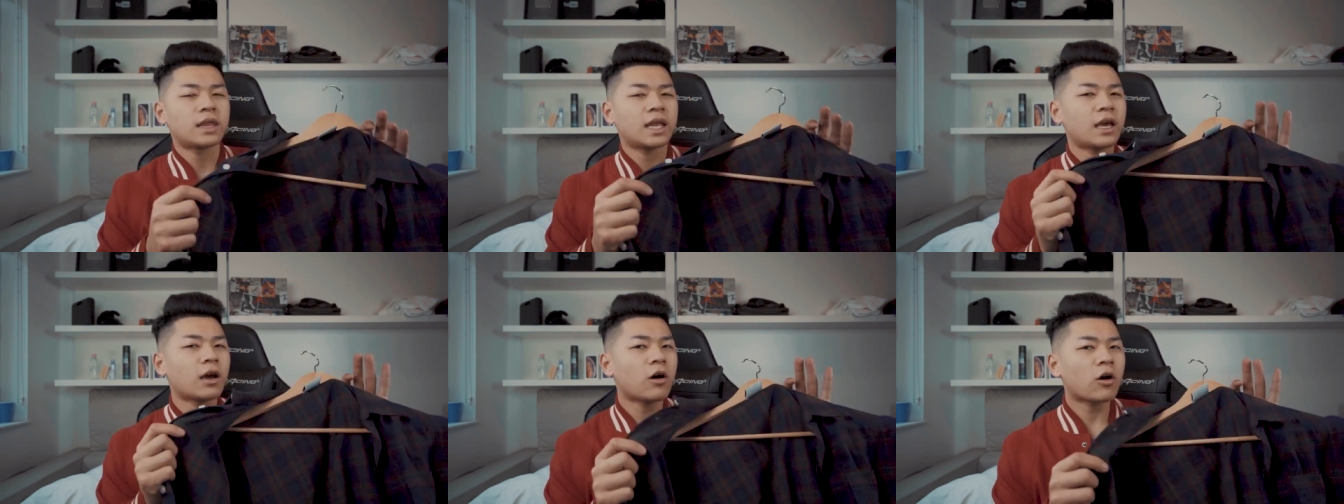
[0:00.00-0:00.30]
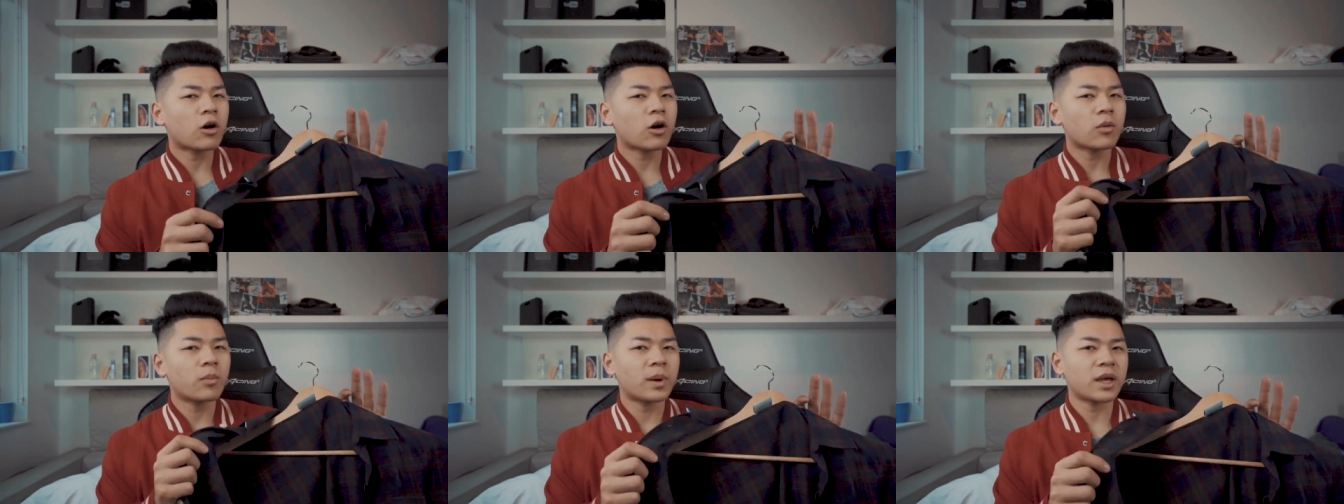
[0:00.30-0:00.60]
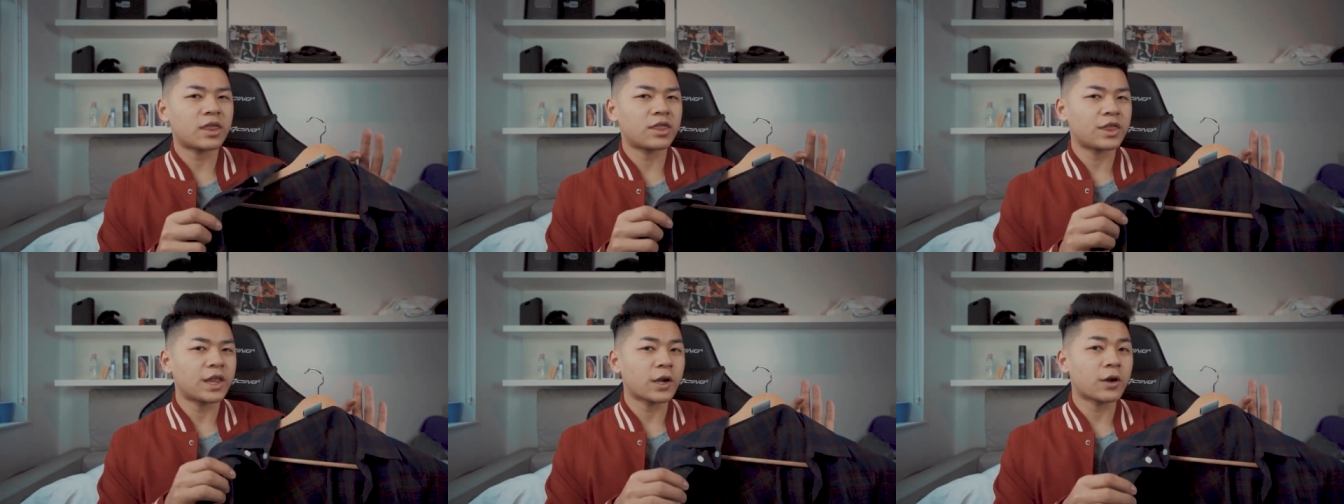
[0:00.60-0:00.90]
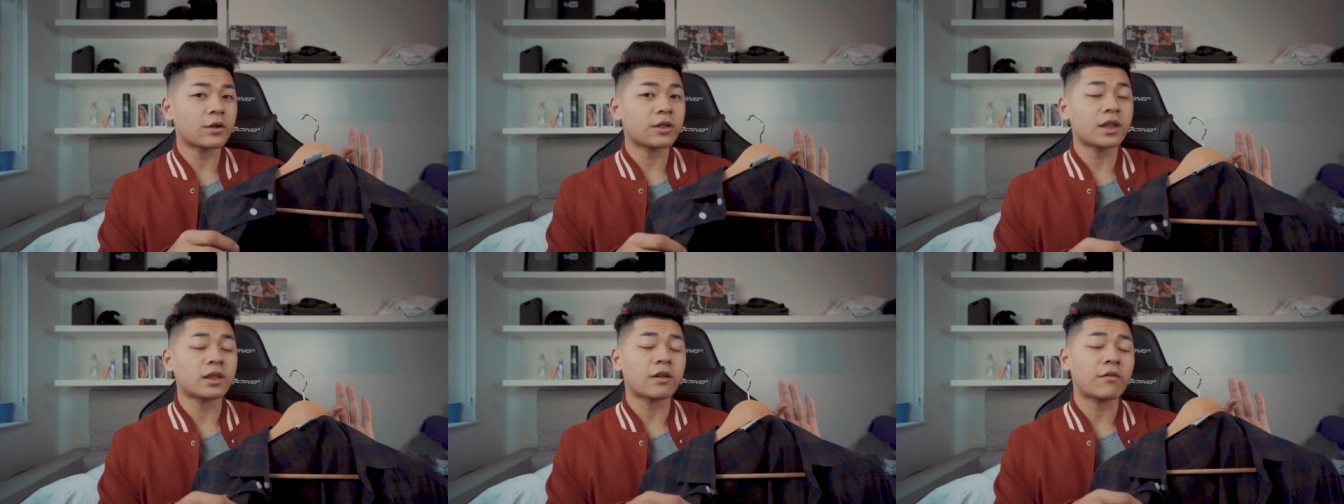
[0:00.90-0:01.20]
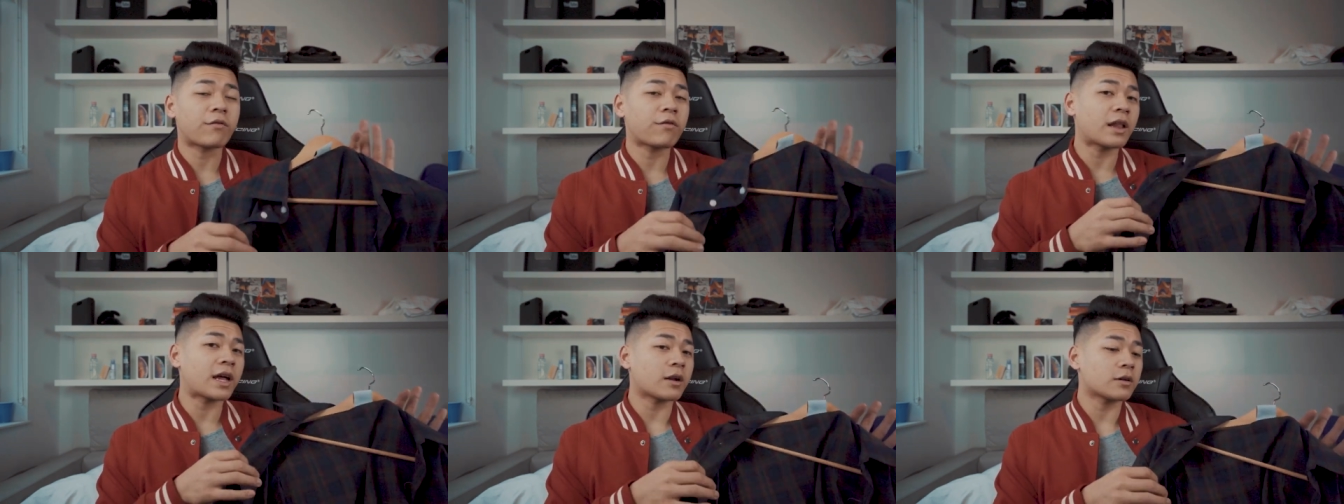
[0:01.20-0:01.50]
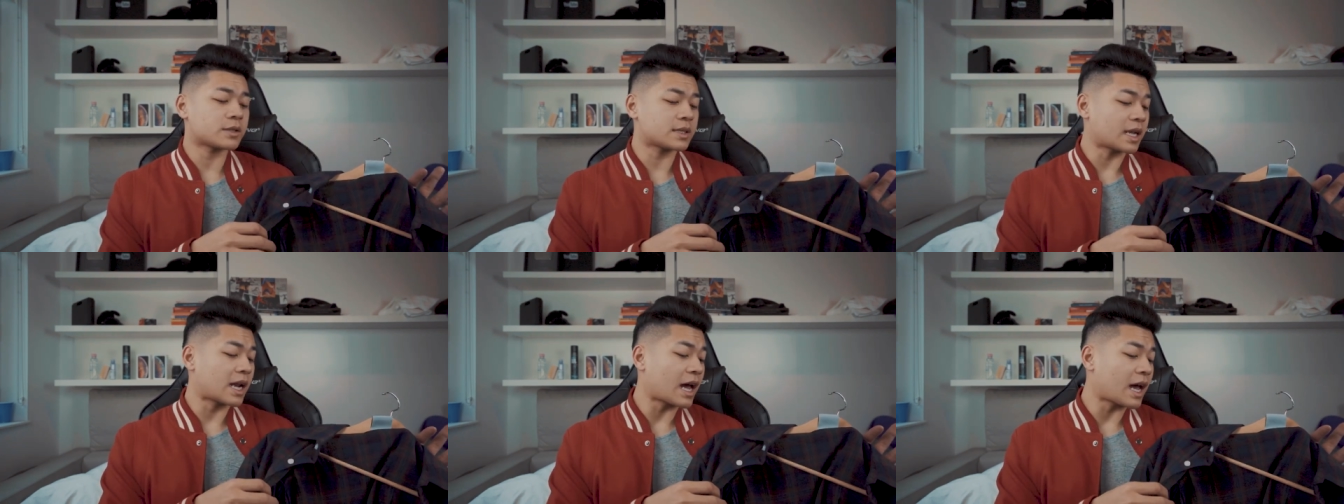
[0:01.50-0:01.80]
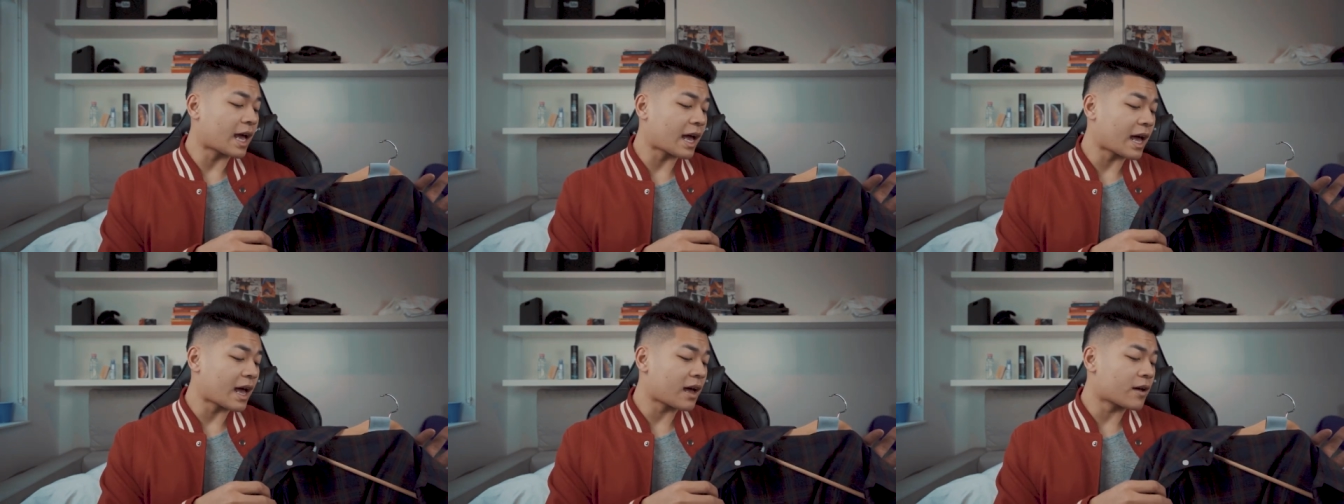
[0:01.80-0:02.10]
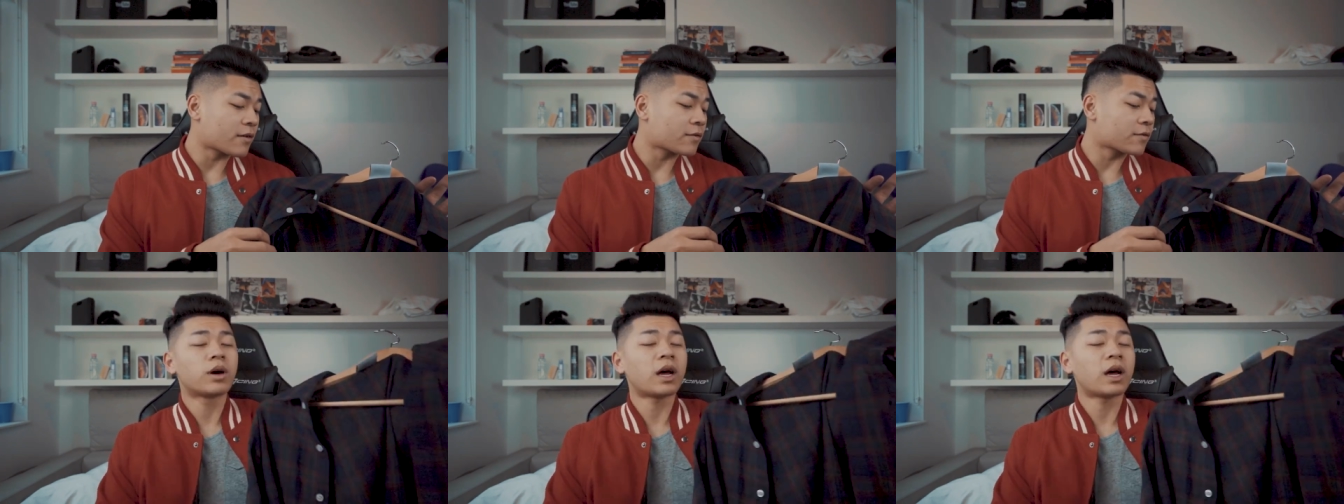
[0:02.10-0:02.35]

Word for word: They are a bit thinner than the flannels that I have,